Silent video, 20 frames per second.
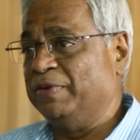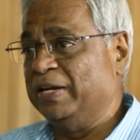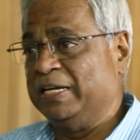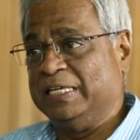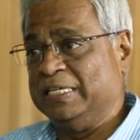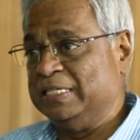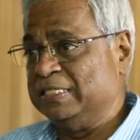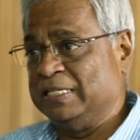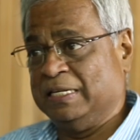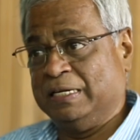very
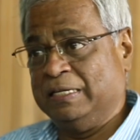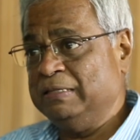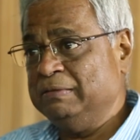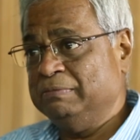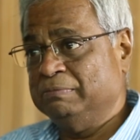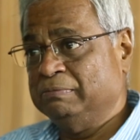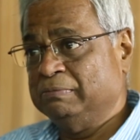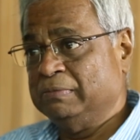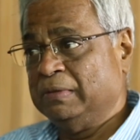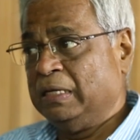easily.
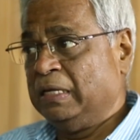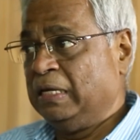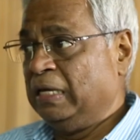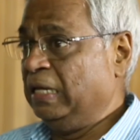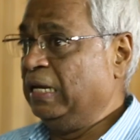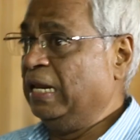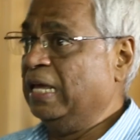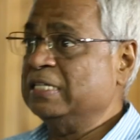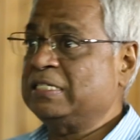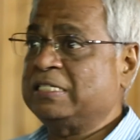
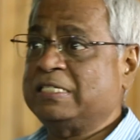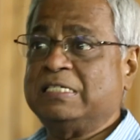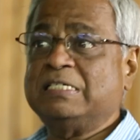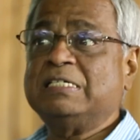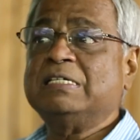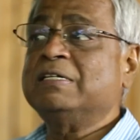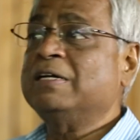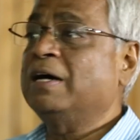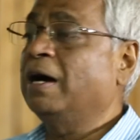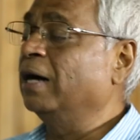In
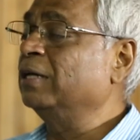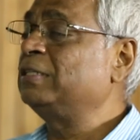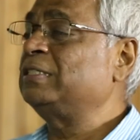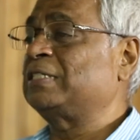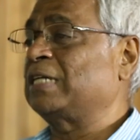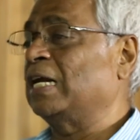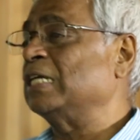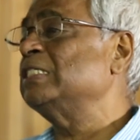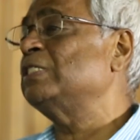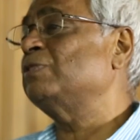AC, a
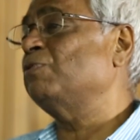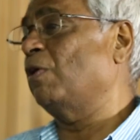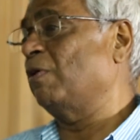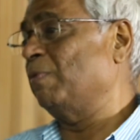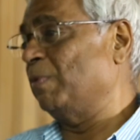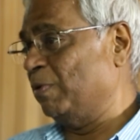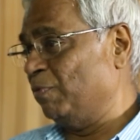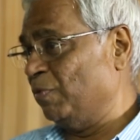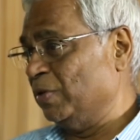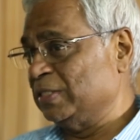
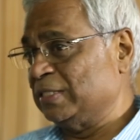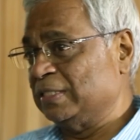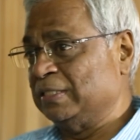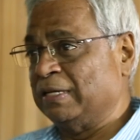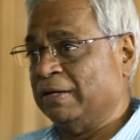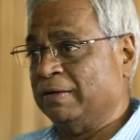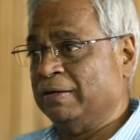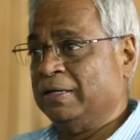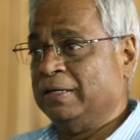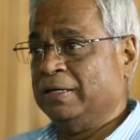transformer was
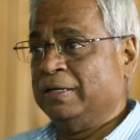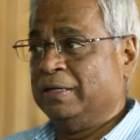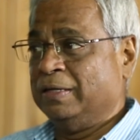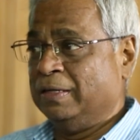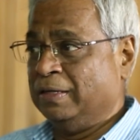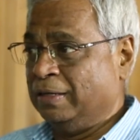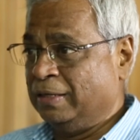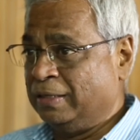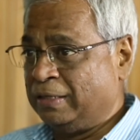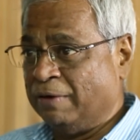
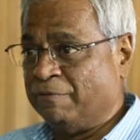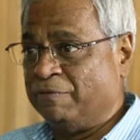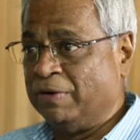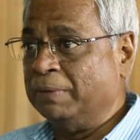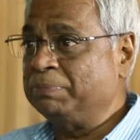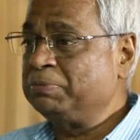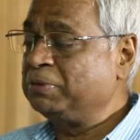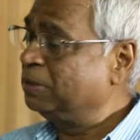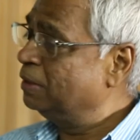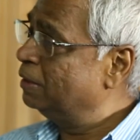
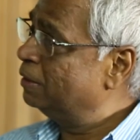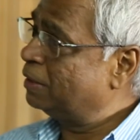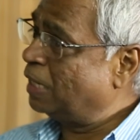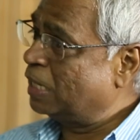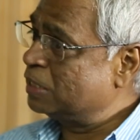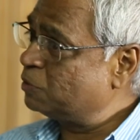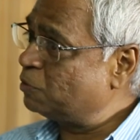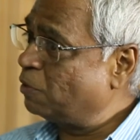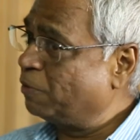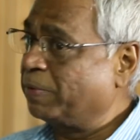developed.
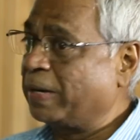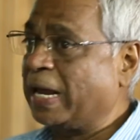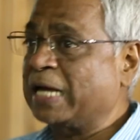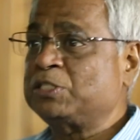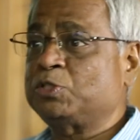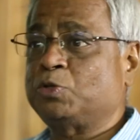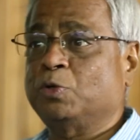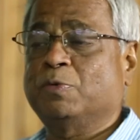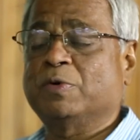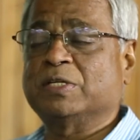Transformer
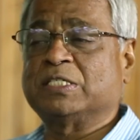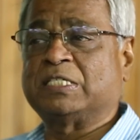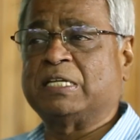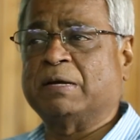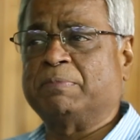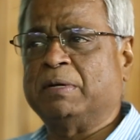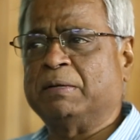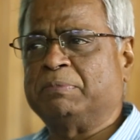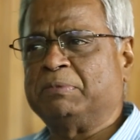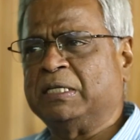actually was
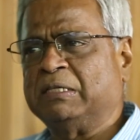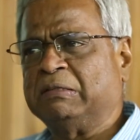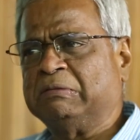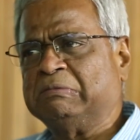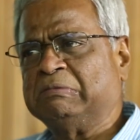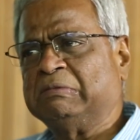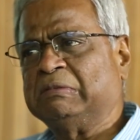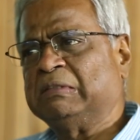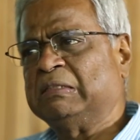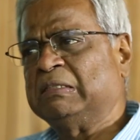developed in
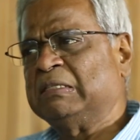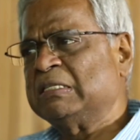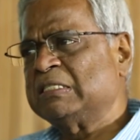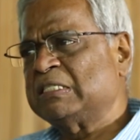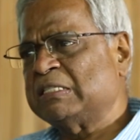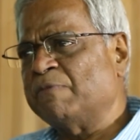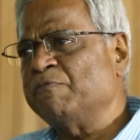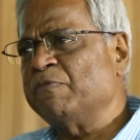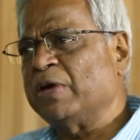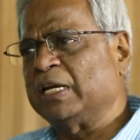
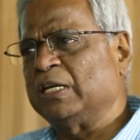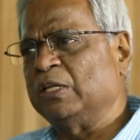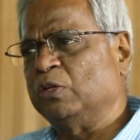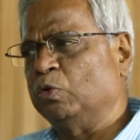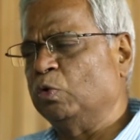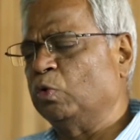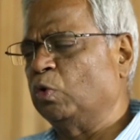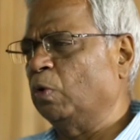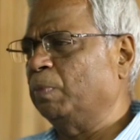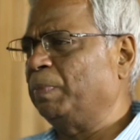somewhere in
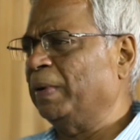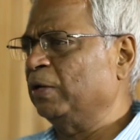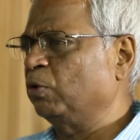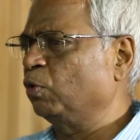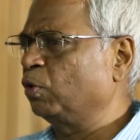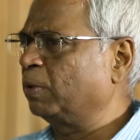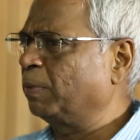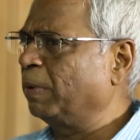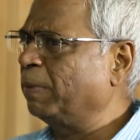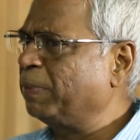Europe, I do
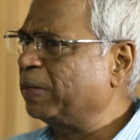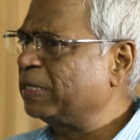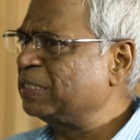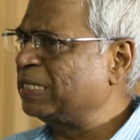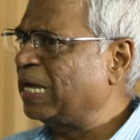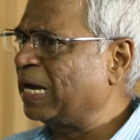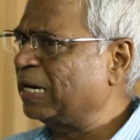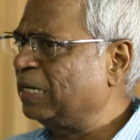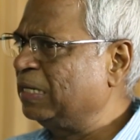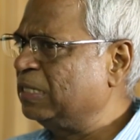not remember
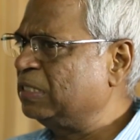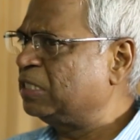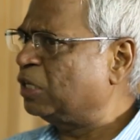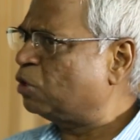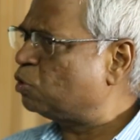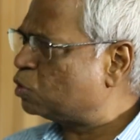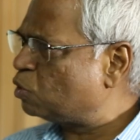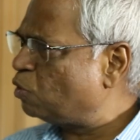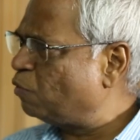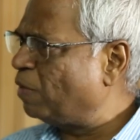exactly,
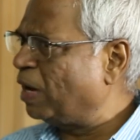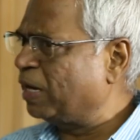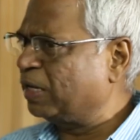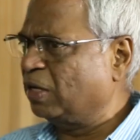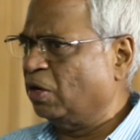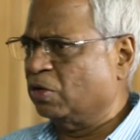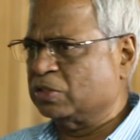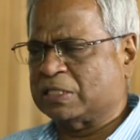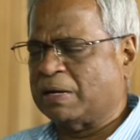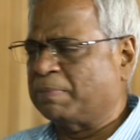
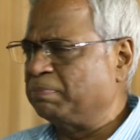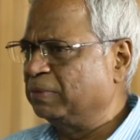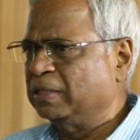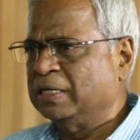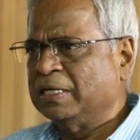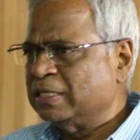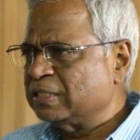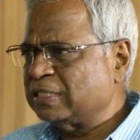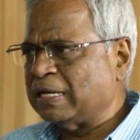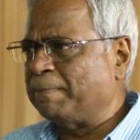Czechoslovakia or
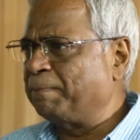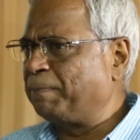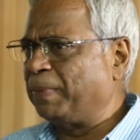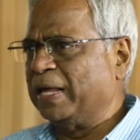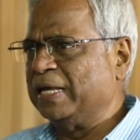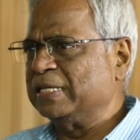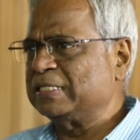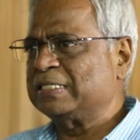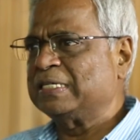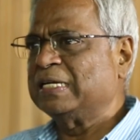some
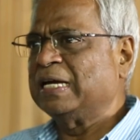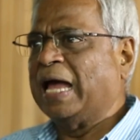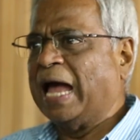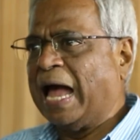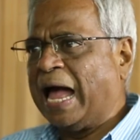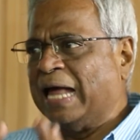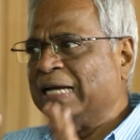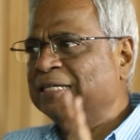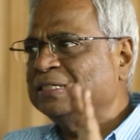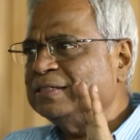place,
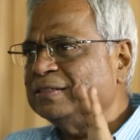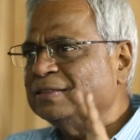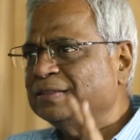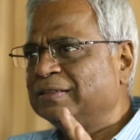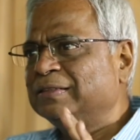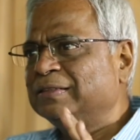and